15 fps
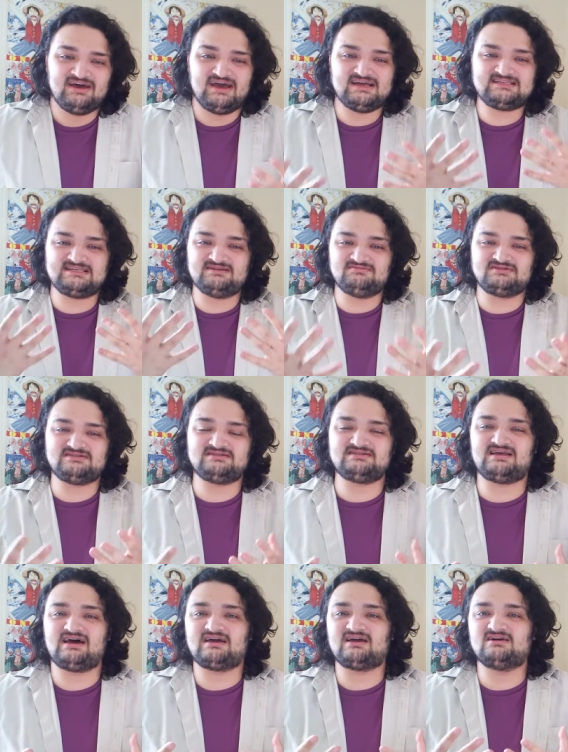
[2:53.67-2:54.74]
it seems
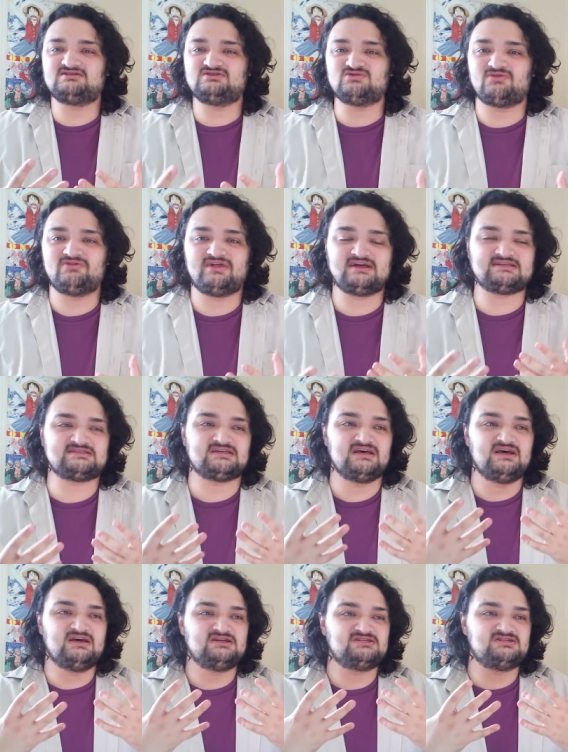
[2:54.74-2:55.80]
like a story that's
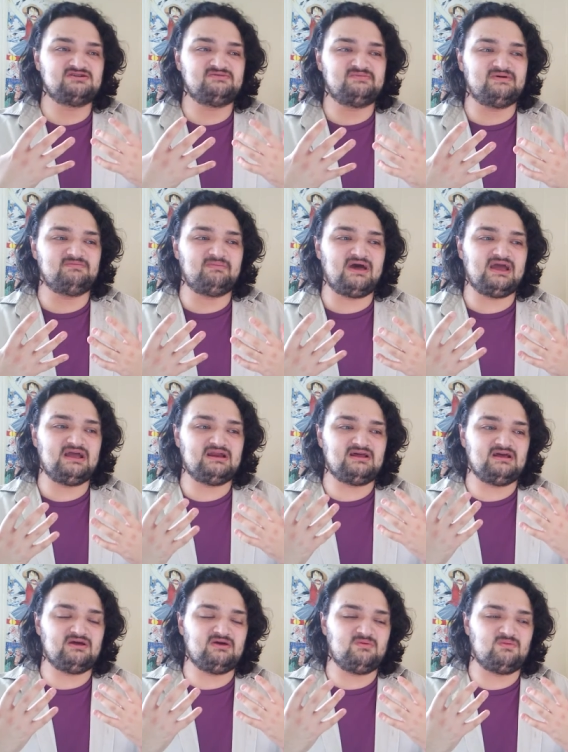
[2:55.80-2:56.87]
should have been
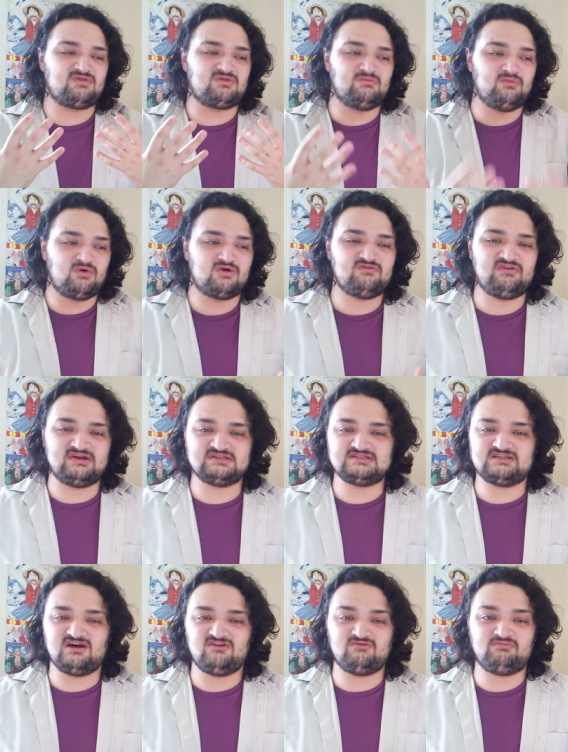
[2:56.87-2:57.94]
made with the more advanced
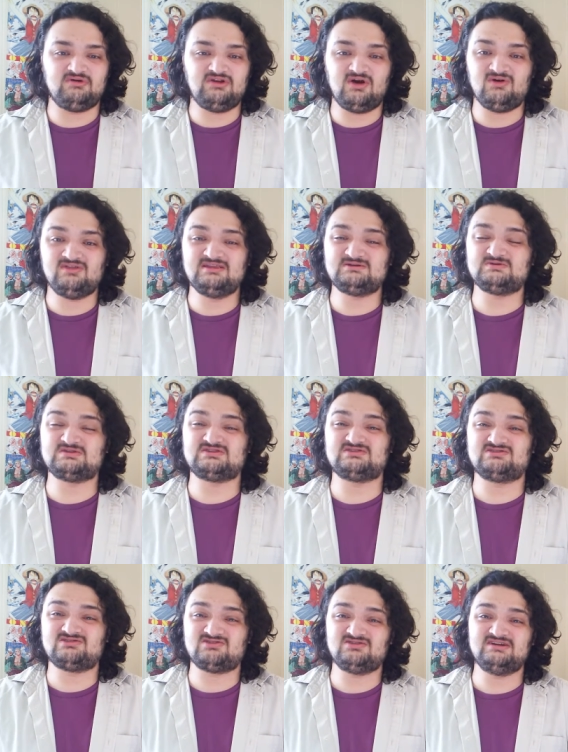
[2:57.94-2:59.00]
stuff, but no, this was
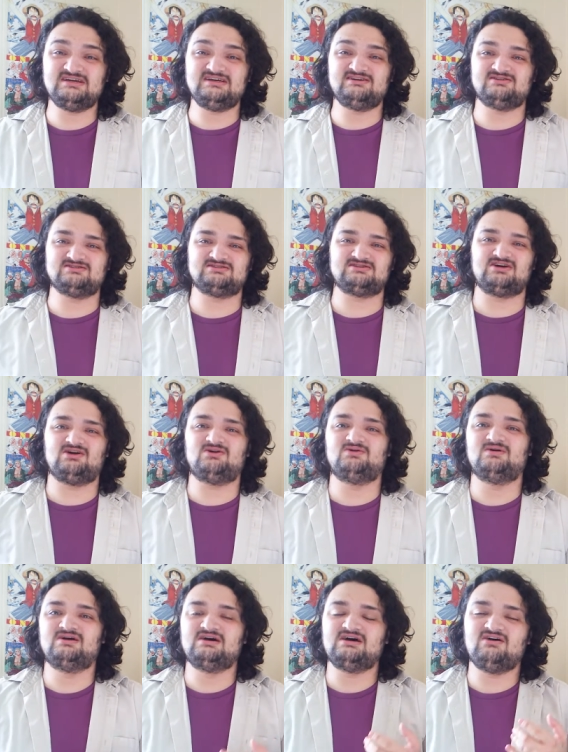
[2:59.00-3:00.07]
thirty years ago
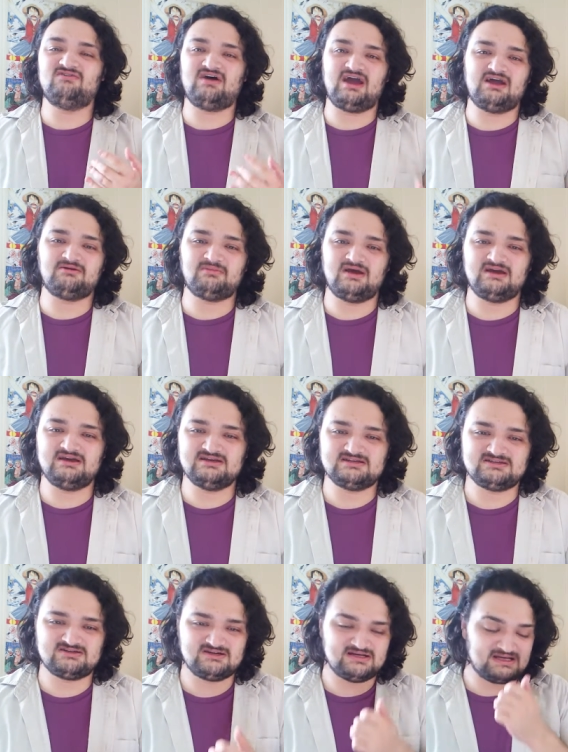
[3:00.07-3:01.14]
of anime
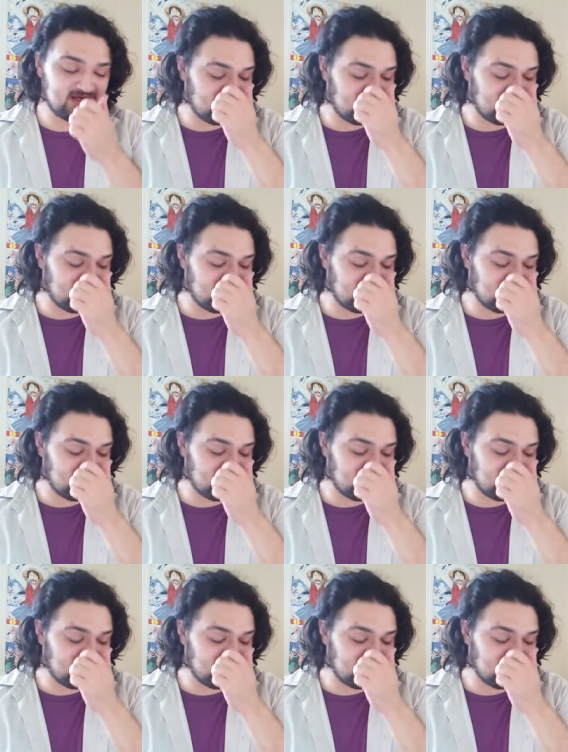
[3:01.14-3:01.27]
history.